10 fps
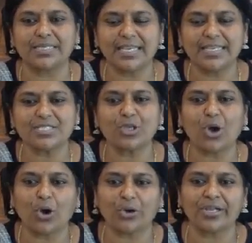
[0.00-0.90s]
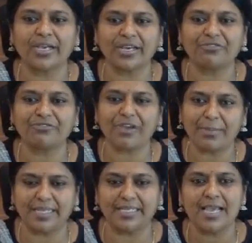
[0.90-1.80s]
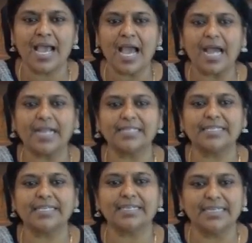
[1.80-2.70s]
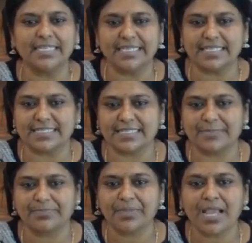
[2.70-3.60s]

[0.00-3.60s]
his or her family at the earliest